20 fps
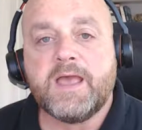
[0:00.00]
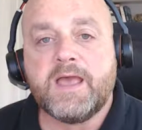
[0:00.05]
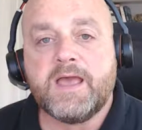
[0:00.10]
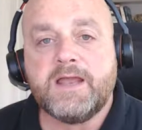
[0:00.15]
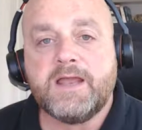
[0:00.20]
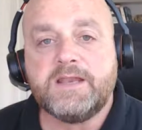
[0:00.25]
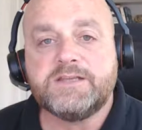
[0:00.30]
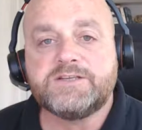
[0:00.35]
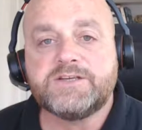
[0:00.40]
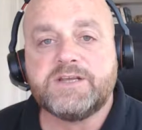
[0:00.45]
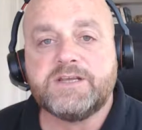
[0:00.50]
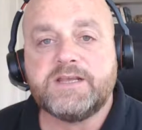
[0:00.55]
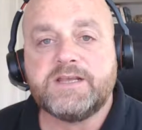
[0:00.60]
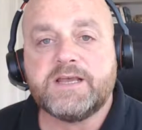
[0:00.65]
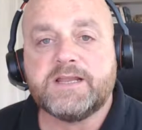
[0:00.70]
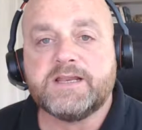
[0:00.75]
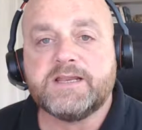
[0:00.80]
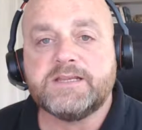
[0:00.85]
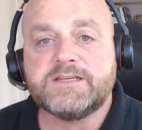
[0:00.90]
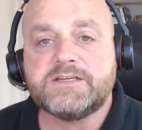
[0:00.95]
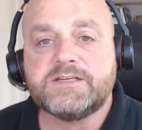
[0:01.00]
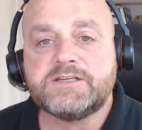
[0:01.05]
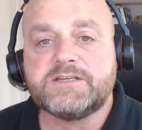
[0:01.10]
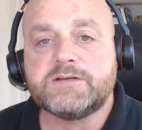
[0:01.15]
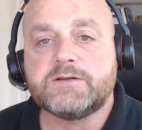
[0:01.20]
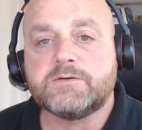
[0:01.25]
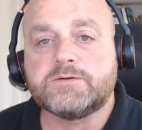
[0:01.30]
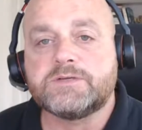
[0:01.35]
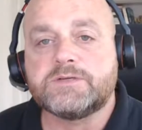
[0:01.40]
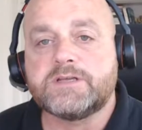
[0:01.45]
Energy and
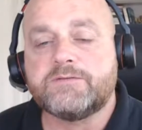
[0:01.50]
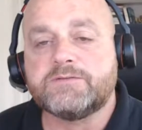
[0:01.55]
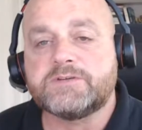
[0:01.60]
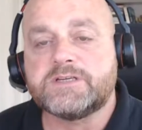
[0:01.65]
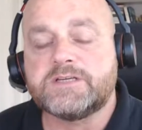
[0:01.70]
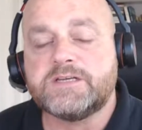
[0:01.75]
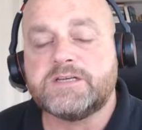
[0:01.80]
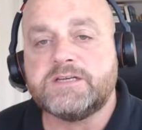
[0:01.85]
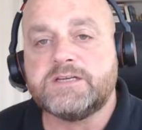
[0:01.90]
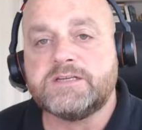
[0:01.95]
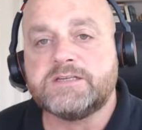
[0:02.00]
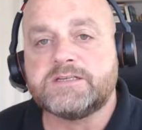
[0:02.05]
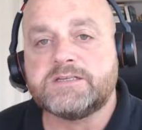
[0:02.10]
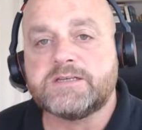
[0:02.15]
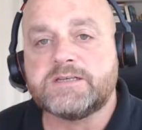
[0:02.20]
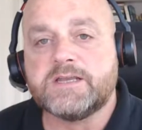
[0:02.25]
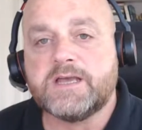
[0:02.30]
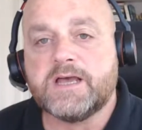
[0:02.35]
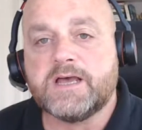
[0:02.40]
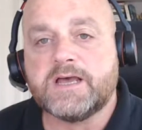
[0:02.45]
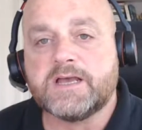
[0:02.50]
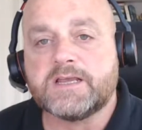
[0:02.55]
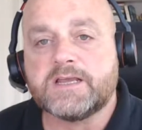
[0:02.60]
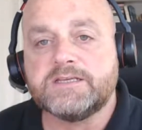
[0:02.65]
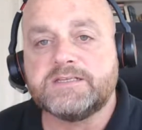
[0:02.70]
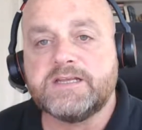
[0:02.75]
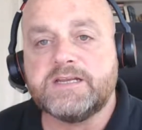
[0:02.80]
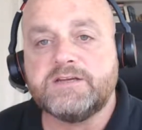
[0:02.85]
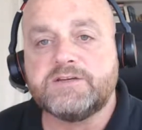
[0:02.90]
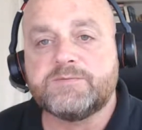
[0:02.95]
logistical difficulties
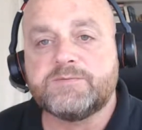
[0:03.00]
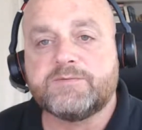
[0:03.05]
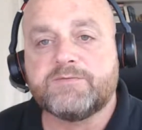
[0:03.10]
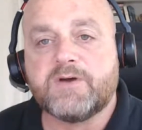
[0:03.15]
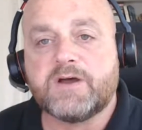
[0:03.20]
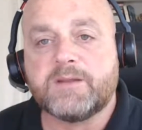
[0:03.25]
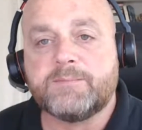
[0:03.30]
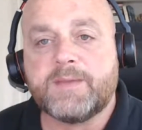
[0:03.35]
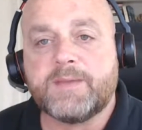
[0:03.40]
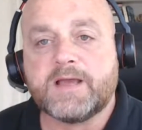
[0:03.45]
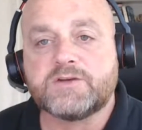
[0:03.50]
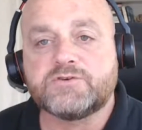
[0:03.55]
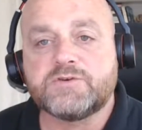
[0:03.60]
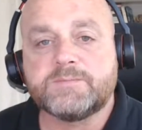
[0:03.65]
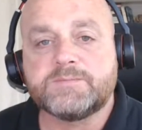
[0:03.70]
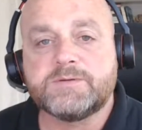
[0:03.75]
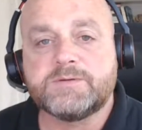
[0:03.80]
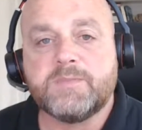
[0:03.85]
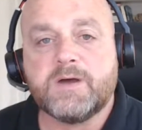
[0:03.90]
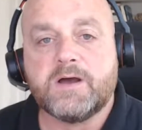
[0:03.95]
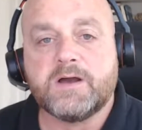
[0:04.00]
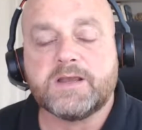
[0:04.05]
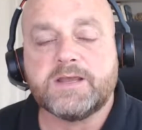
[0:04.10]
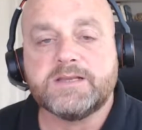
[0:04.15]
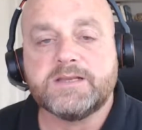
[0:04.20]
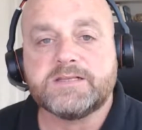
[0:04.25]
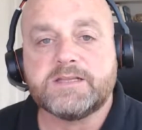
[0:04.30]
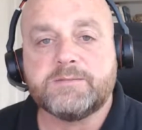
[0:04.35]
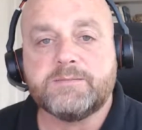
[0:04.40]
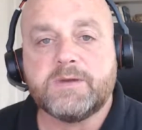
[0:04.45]
continue to provide a backdrop to
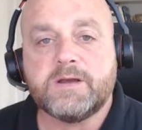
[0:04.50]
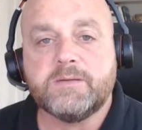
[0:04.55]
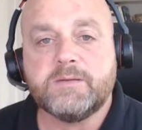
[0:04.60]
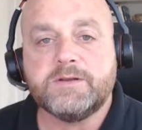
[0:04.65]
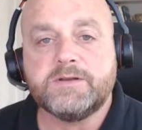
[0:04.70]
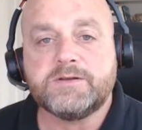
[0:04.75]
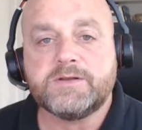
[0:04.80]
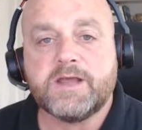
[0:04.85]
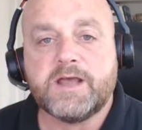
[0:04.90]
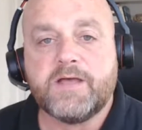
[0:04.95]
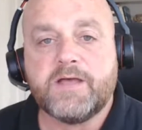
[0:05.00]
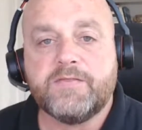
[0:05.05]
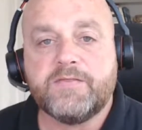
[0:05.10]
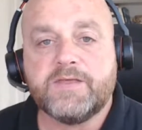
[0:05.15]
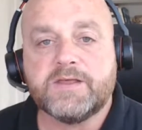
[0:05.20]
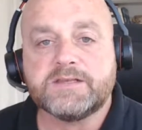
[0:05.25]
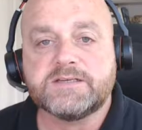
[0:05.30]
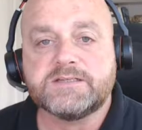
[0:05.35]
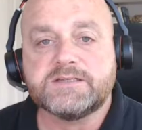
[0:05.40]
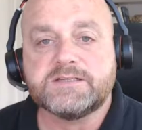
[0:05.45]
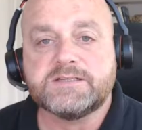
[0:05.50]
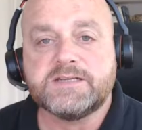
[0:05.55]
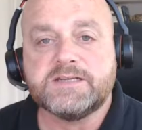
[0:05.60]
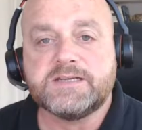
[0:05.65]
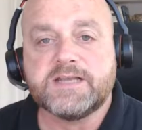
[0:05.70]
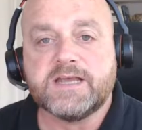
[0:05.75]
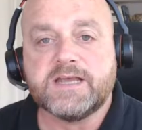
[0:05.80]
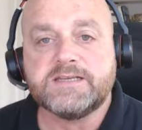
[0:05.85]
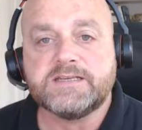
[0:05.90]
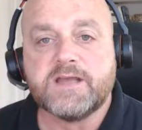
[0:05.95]
markets at the moment, and thus
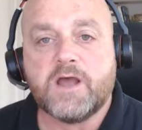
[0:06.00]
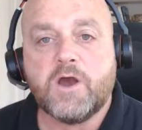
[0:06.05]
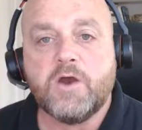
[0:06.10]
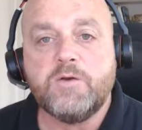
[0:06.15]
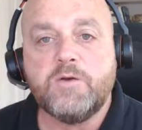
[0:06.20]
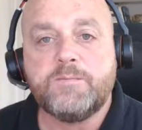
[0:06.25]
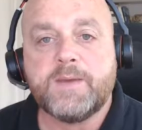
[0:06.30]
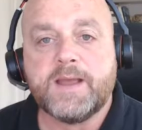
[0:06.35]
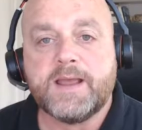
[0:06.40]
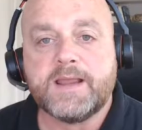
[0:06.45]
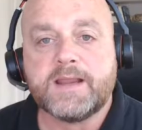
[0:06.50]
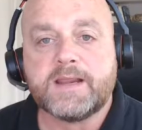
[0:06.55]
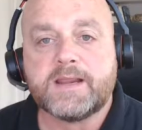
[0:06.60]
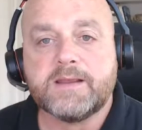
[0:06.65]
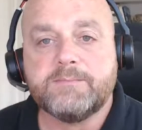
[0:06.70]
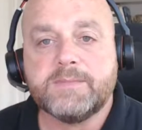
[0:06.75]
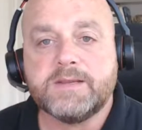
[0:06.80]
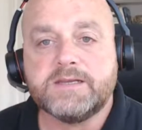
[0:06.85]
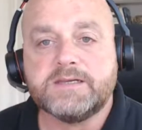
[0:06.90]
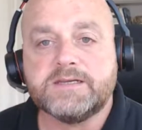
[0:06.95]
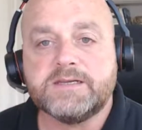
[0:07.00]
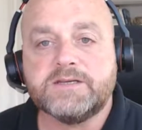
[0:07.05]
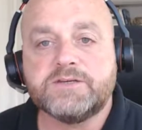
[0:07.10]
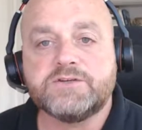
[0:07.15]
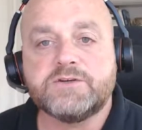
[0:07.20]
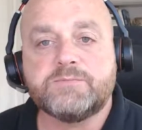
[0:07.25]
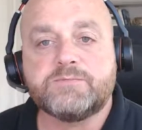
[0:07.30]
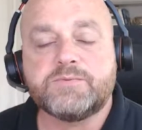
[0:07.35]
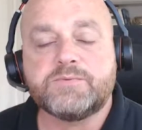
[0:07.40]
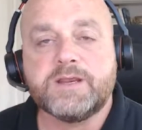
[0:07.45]
today's OPEC meeting
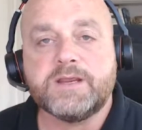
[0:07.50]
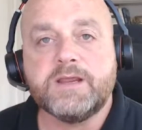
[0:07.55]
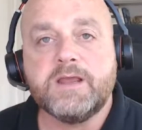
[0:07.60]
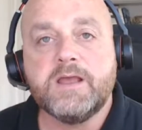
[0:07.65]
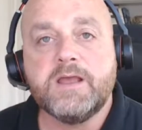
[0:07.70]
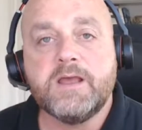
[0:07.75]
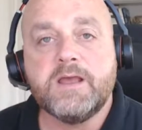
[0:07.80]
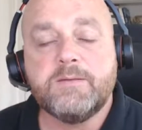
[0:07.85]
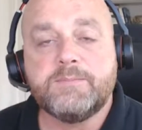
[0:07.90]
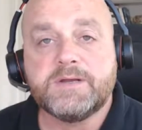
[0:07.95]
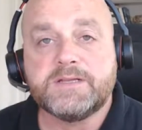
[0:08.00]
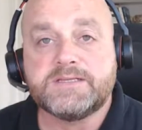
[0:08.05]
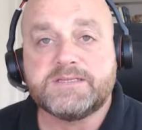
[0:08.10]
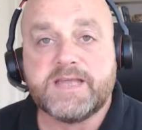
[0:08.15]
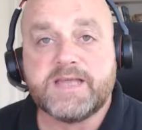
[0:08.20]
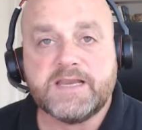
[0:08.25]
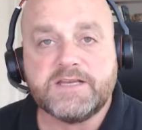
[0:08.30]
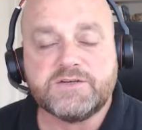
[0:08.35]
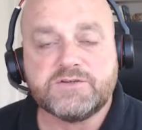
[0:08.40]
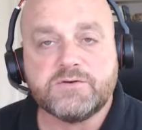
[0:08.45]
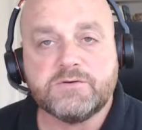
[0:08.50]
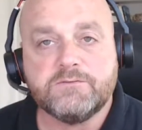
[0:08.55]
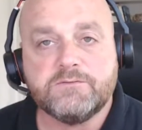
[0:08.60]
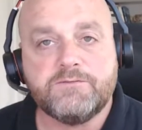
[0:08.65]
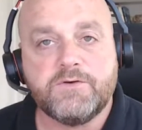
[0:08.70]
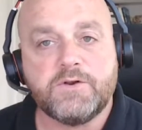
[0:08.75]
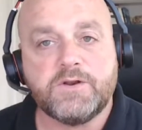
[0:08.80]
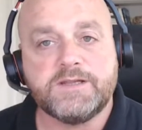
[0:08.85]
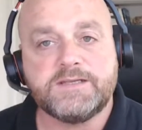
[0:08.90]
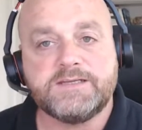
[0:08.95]
should bring potential
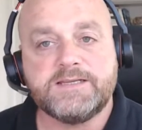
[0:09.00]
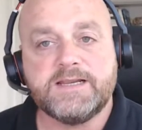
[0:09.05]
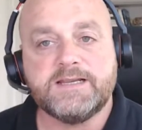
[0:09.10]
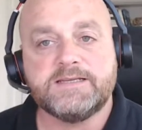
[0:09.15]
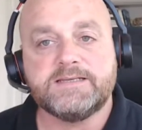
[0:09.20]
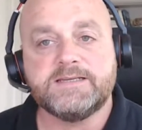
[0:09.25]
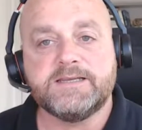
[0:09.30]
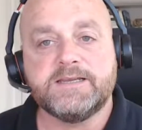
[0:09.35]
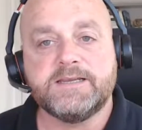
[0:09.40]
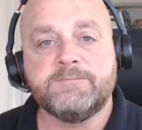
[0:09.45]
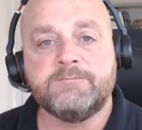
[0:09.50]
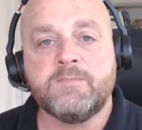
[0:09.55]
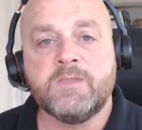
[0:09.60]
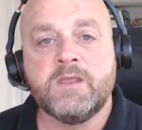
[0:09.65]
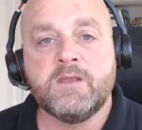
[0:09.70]
volatility,